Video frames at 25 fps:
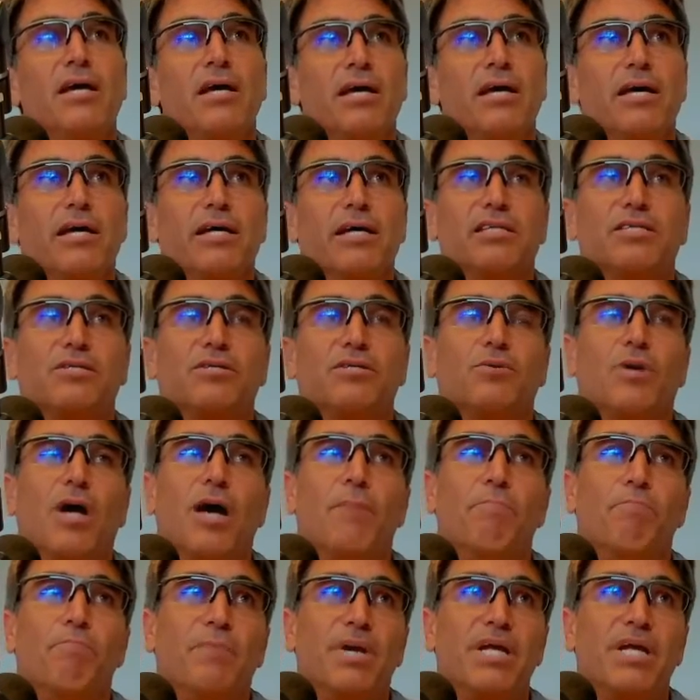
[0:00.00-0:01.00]
is a
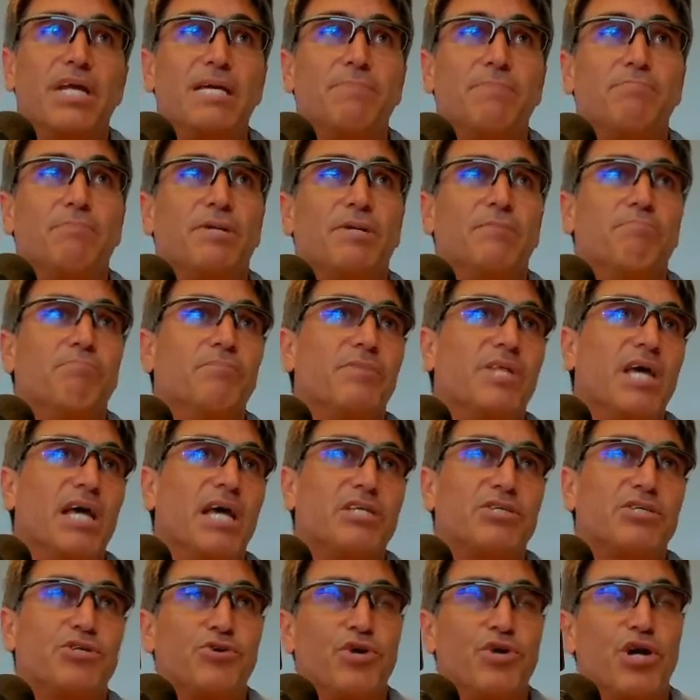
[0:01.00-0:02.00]
minimum
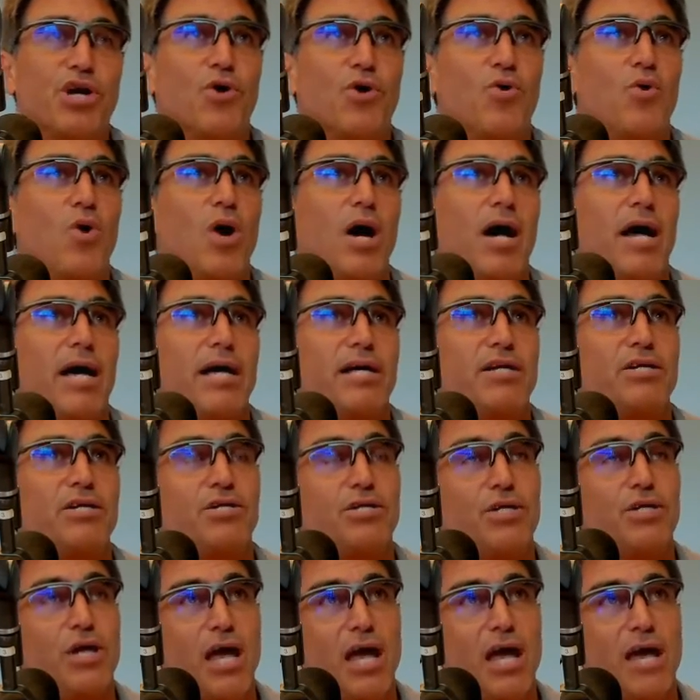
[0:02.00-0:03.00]
that's required
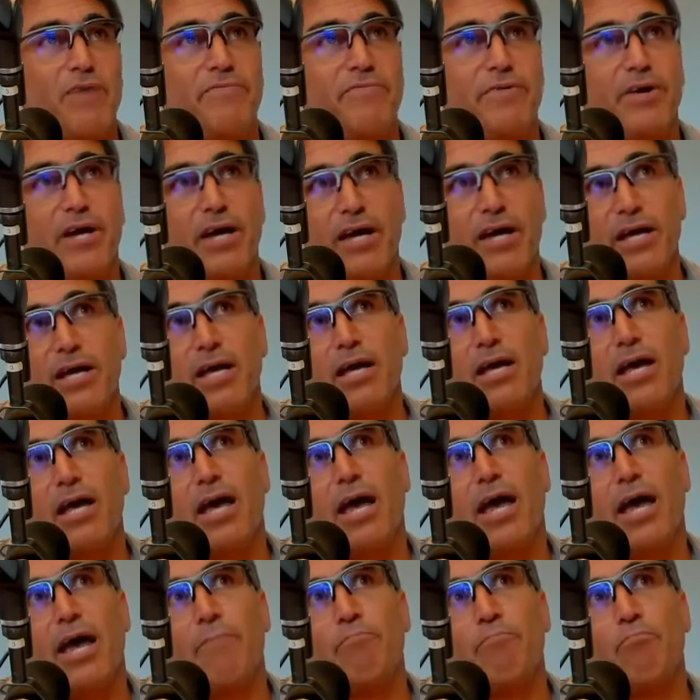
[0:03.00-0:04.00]
to have a
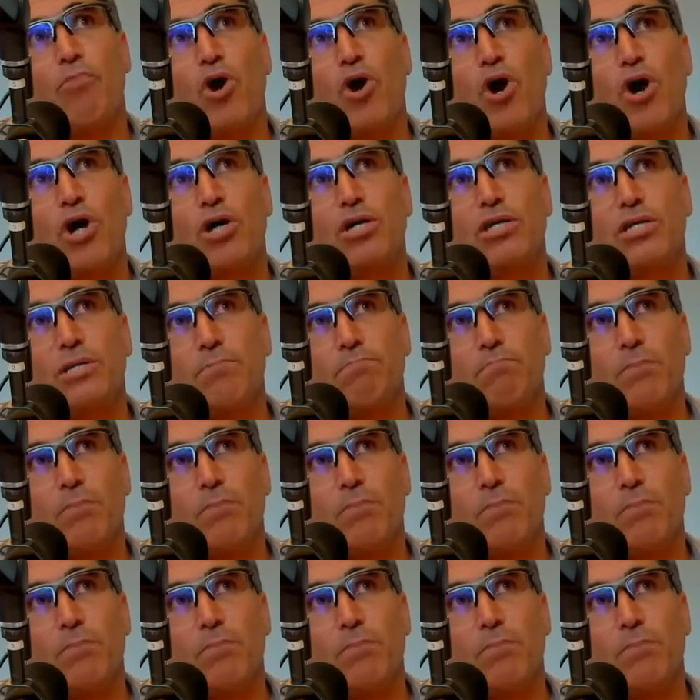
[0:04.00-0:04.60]
marked